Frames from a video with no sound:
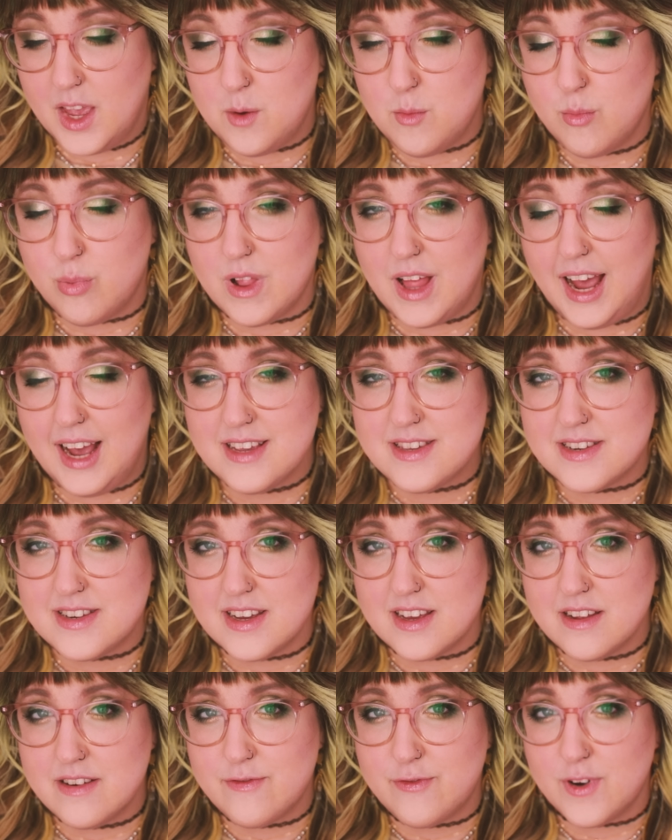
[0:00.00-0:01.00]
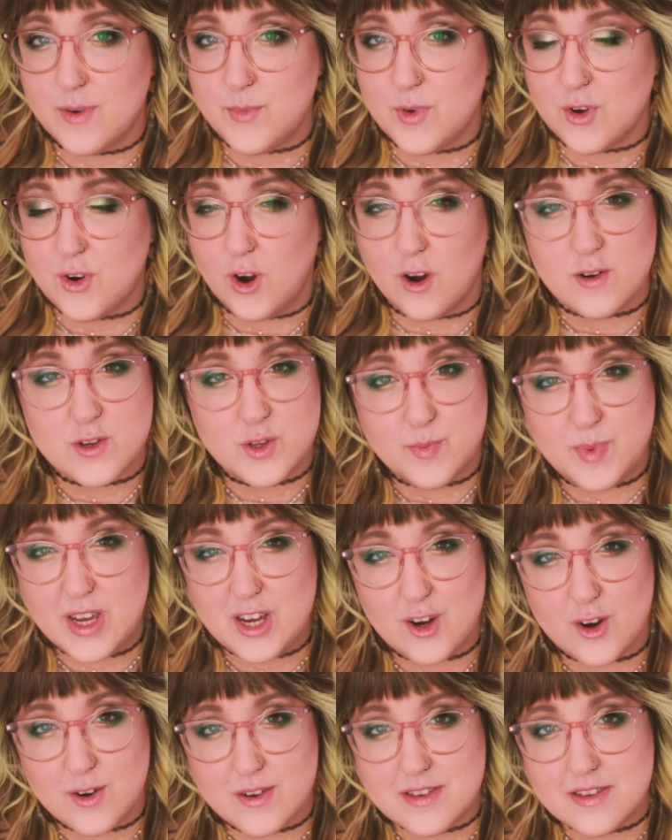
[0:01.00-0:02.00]
and blast it from your car
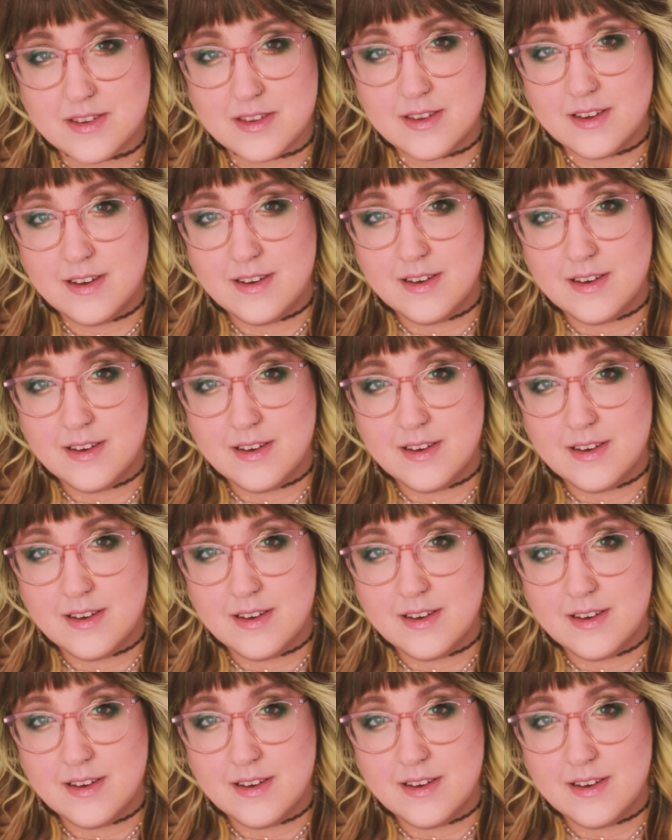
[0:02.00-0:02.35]
speakers.